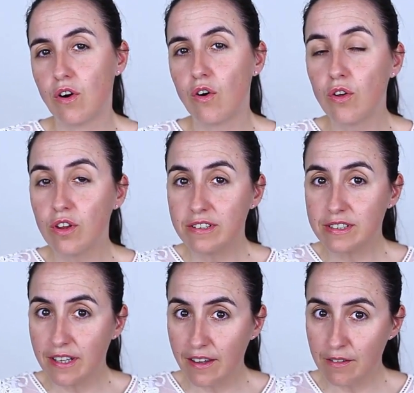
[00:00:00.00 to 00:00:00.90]
all the
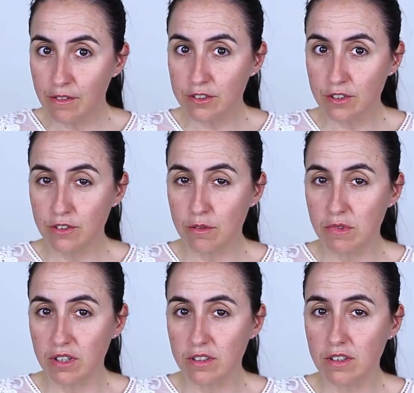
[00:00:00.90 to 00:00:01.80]
tables on your
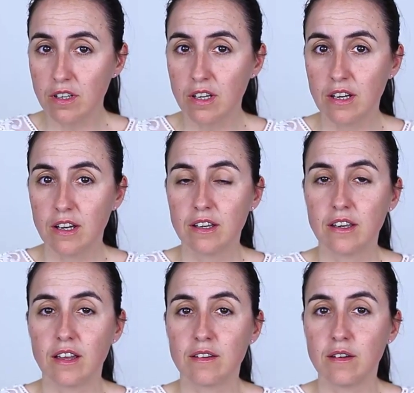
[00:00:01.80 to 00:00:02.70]
model
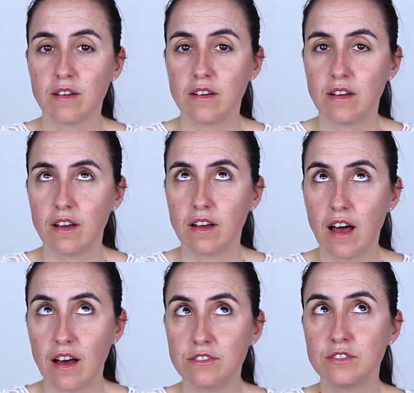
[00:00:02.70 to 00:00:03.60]
can
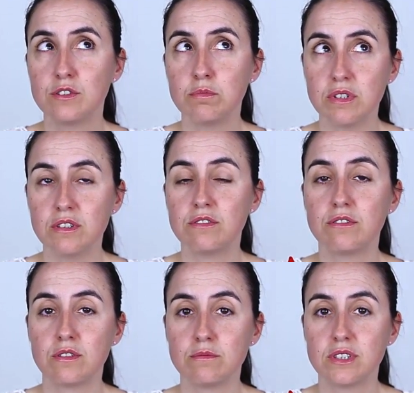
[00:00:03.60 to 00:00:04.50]
have to be
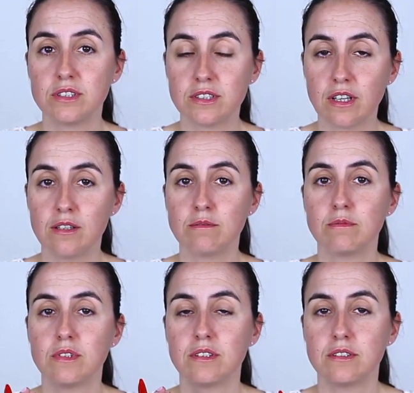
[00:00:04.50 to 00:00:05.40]
from the
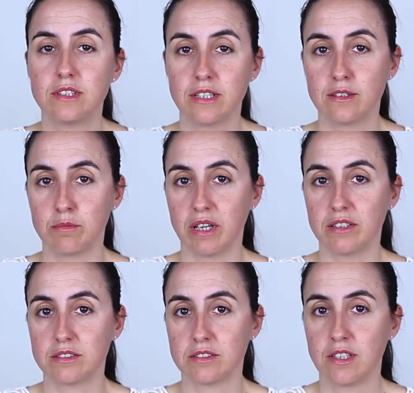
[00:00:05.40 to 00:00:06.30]
same database.